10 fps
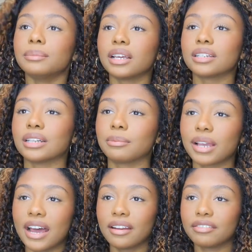because I'm
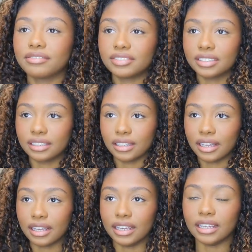kind of feeling
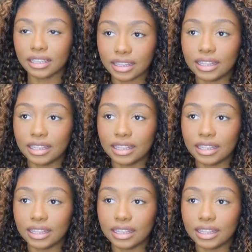like